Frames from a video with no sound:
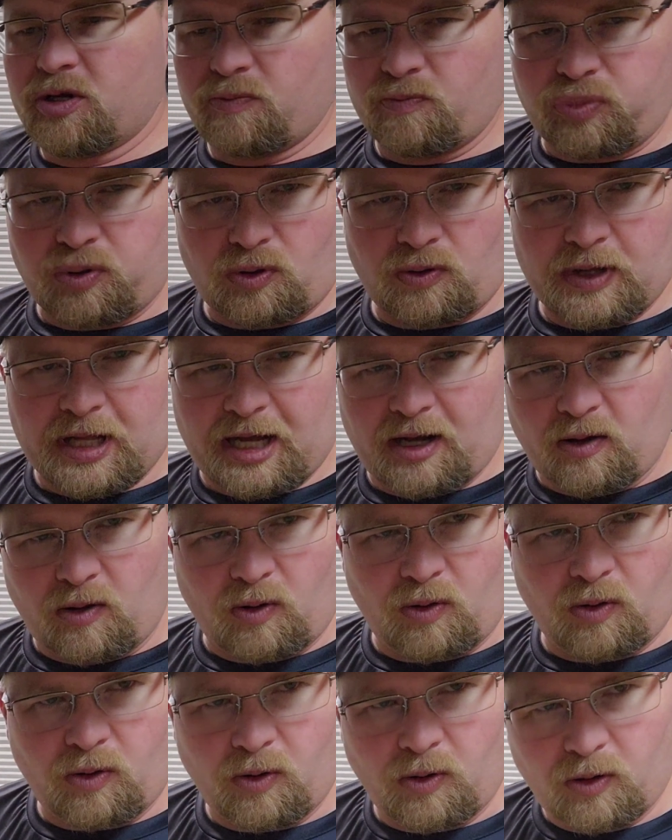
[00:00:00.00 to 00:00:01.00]
you can pull that
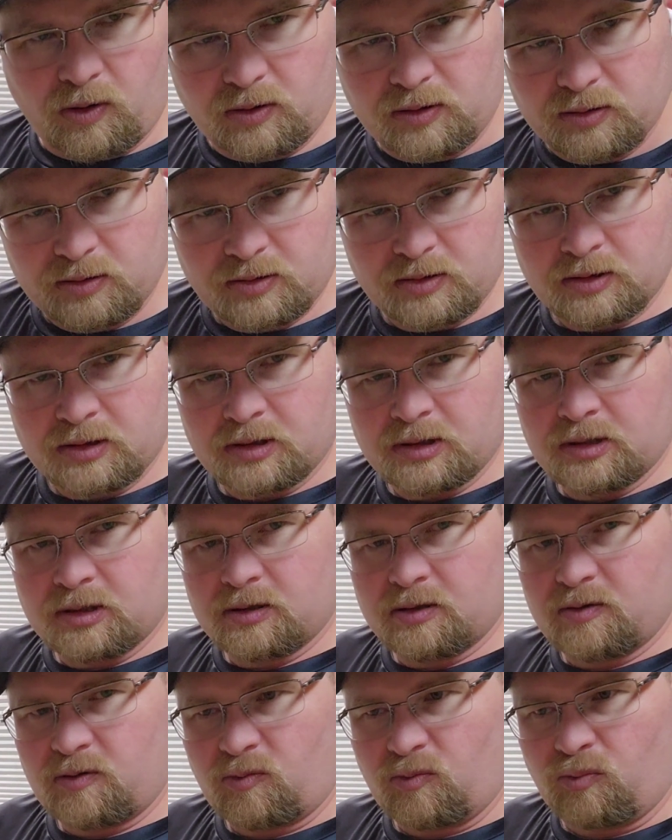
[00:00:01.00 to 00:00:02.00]
whole
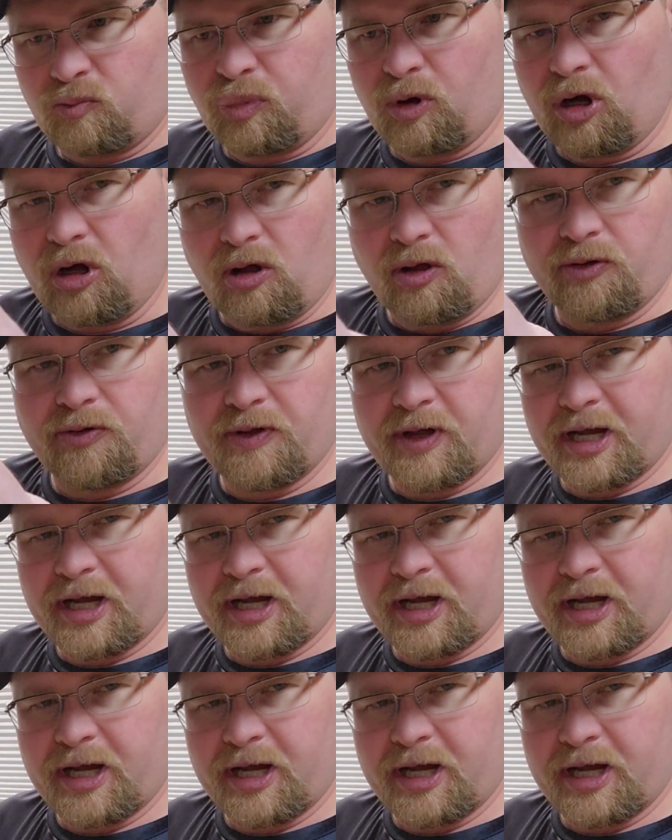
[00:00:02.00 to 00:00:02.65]
ball